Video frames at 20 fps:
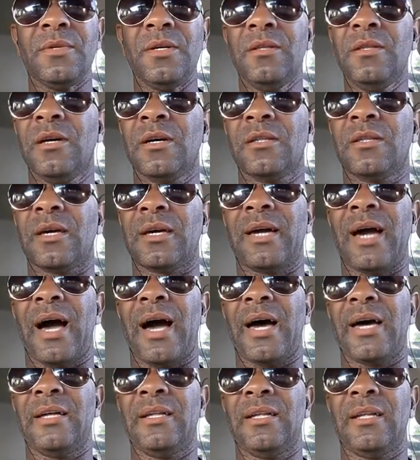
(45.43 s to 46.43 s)
the the
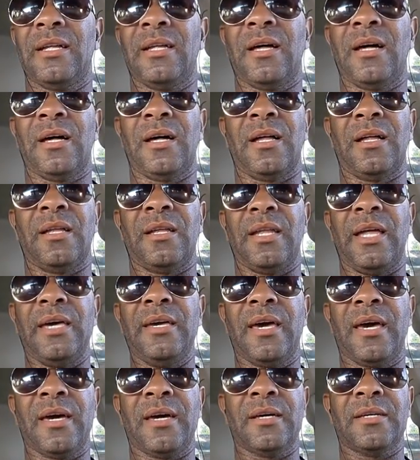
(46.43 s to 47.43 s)
guy uh
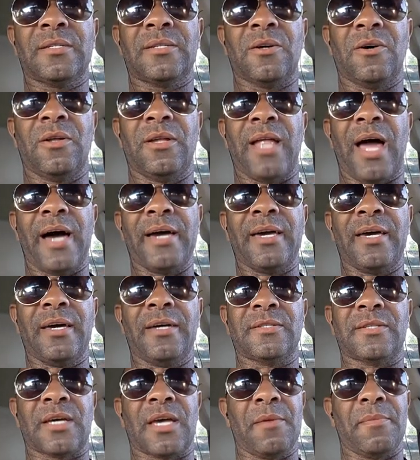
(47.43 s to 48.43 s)
Leyes or
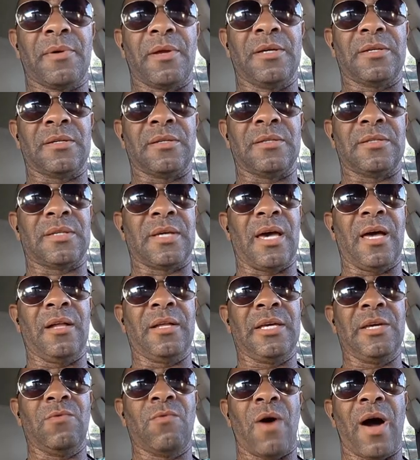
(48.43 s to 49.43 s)
Lies, I can't Is it's
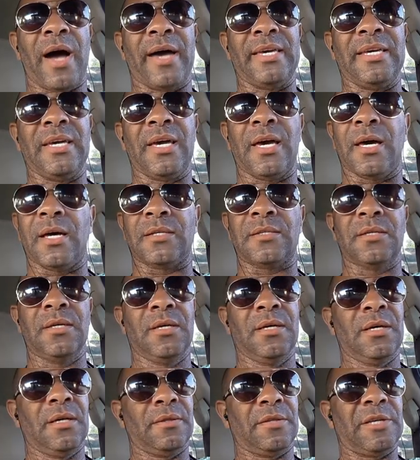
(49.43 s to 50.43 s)
L E Y E S.
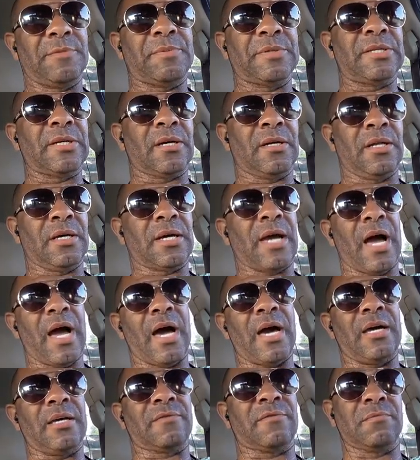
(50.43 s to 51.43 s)
This particular
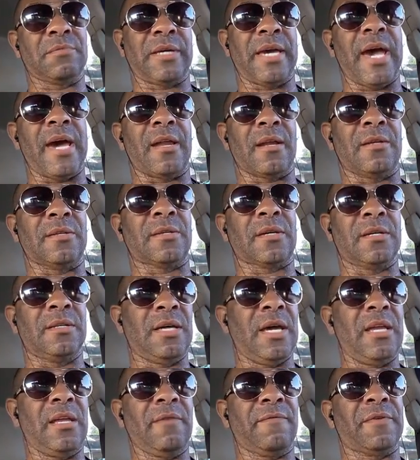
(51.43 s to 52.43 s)
guy is from Canada. It's a
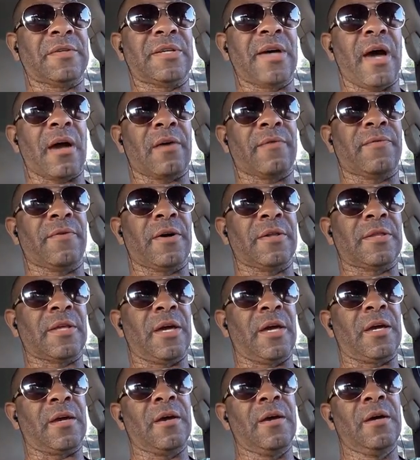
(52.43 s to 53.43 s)
Canadian photographer, I
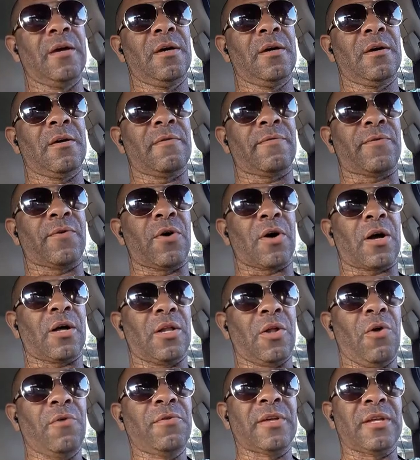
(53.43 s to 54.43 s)
think, for a
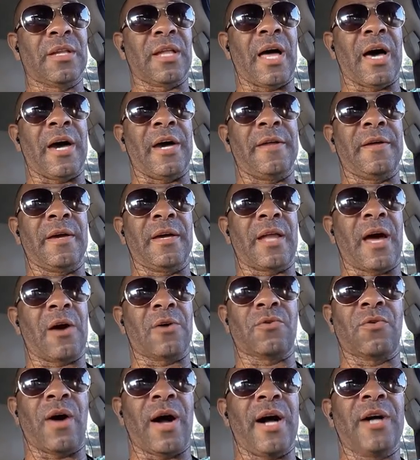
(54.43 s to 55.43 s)
clothing line. And I don't
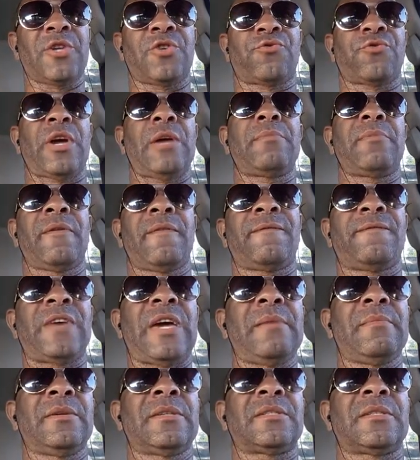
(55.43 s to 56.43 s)
know how Drake been
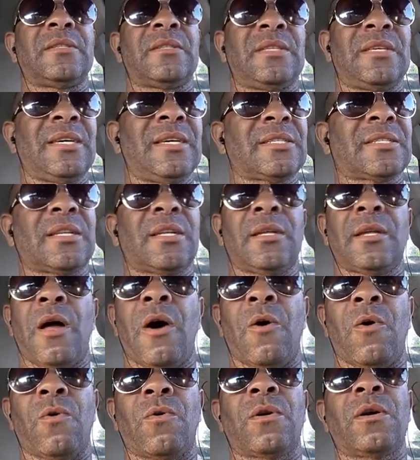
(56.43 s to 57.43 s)
famous this
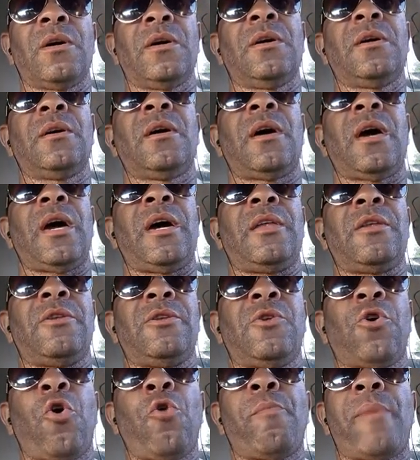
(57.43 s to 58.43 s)
long
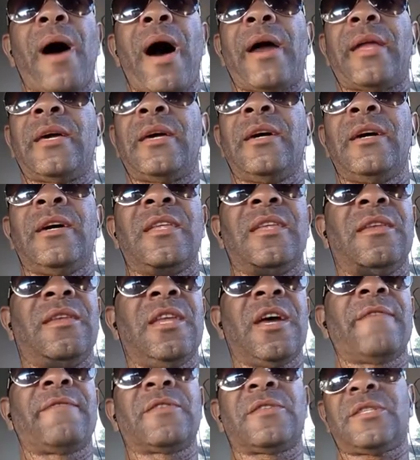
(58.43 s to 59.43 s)
and nobody
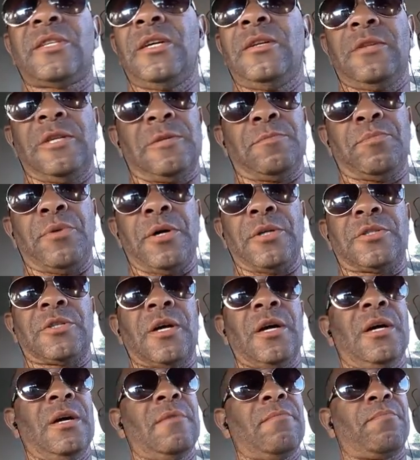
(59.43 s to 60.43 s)
never seen this
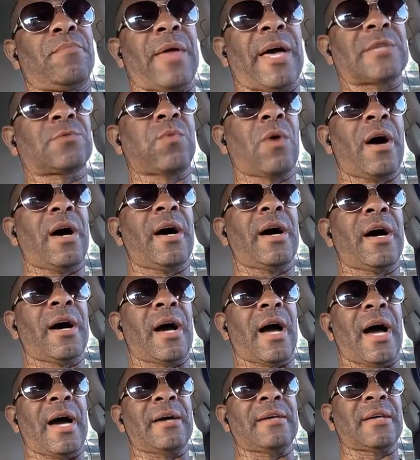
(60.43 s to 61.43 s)
picture. That's why
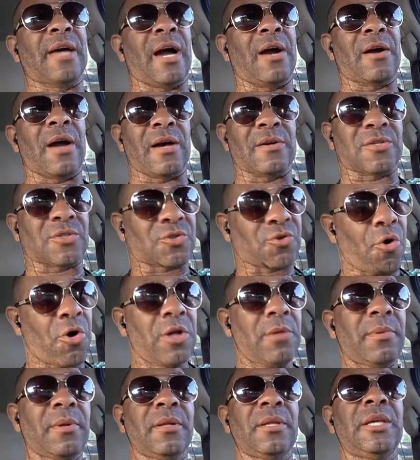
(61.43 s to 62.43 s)
I, I, I
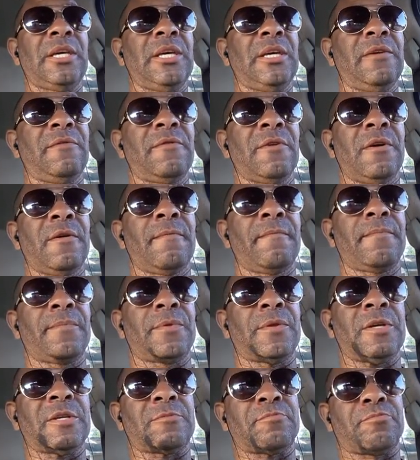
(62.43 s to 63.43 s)
strongly believe
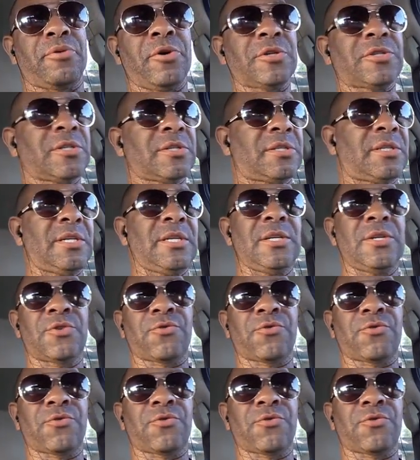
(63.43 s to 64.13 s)
this Pusha T